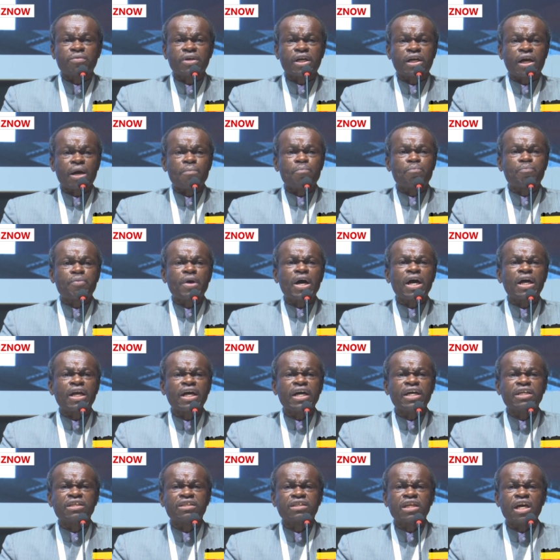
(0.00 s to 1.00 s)
Kampala
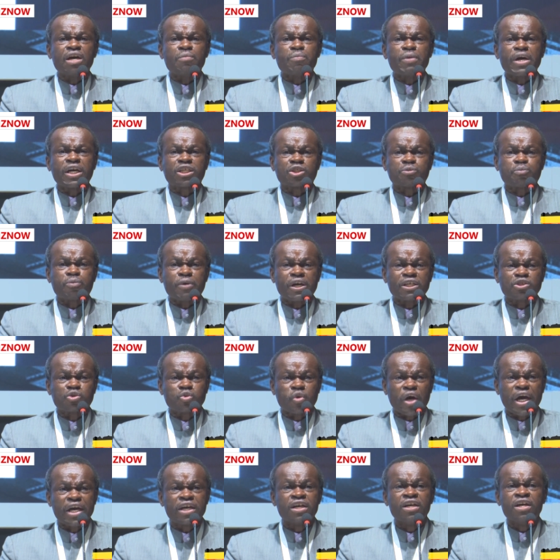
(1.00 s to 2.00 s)
Entebbe
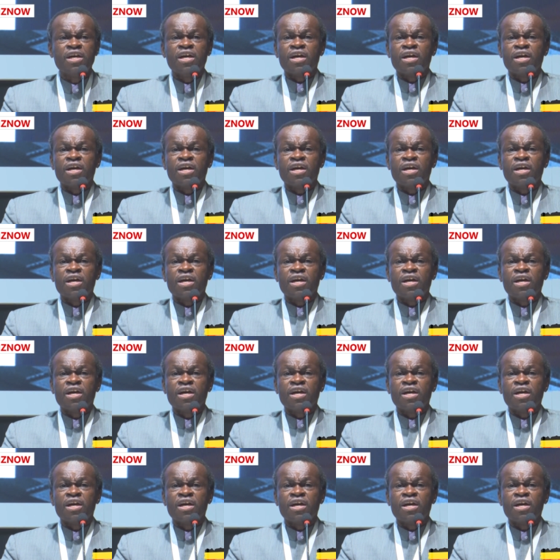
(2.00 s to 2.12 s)
Expressway,